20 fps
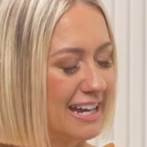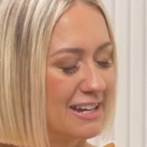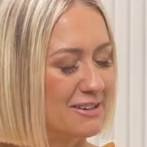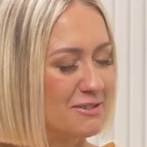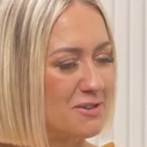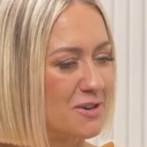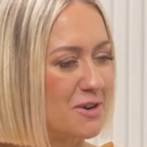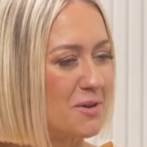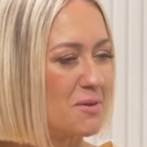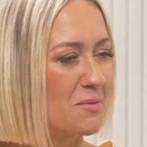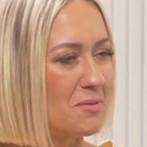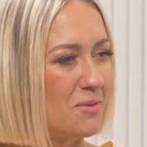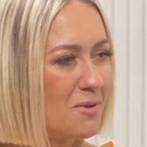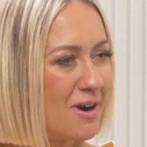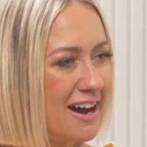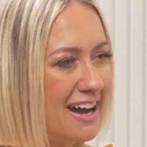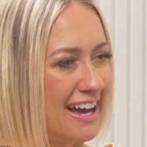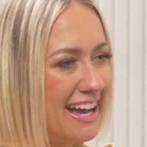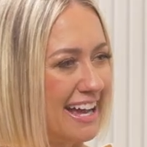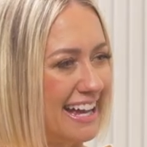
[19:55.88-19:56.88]
I don't know
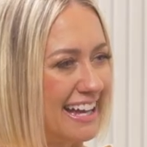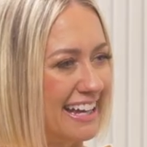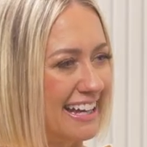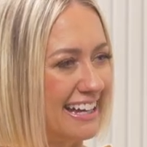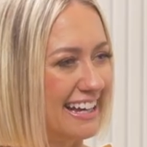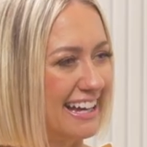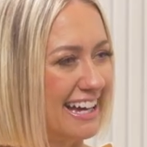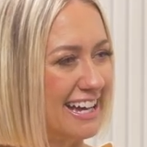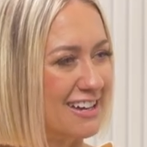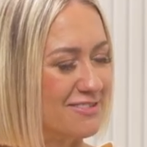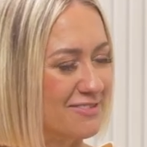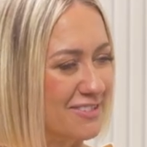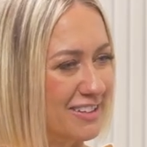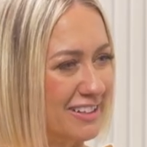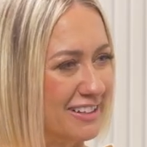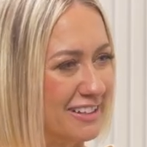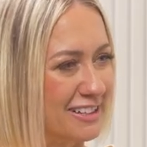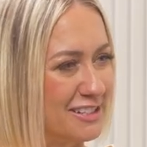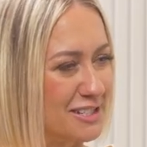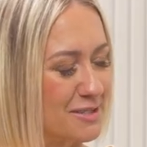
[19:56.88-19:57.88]
why I
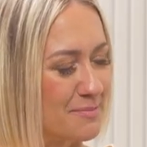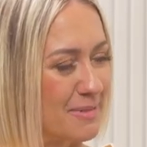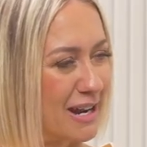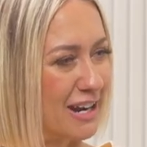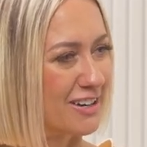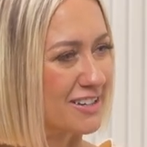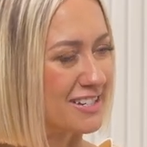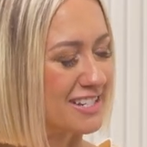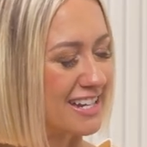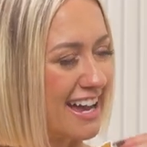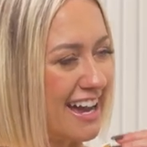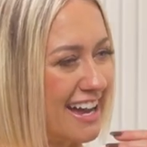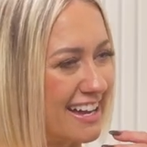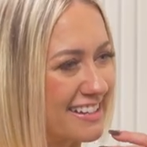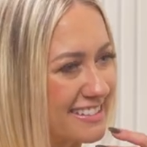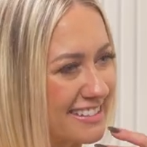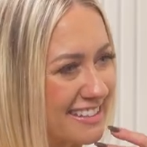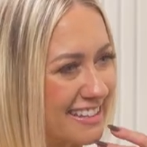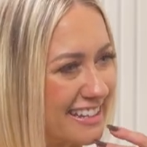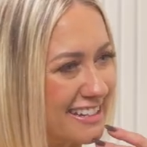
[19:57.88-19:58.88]
feel inspired to
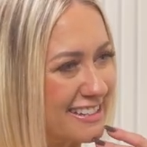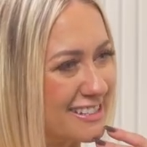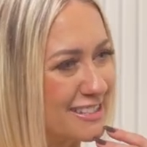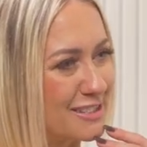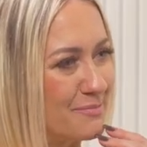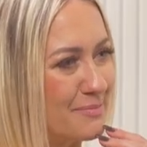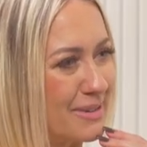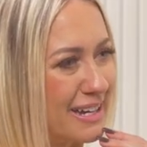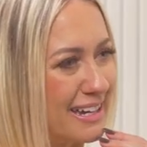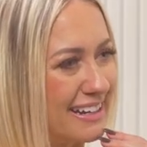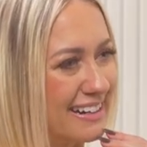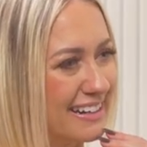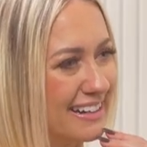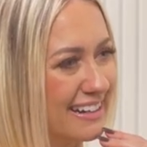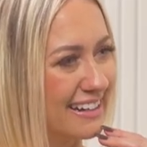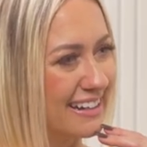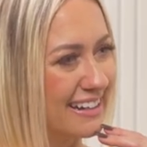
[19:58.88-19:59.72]
ask this, but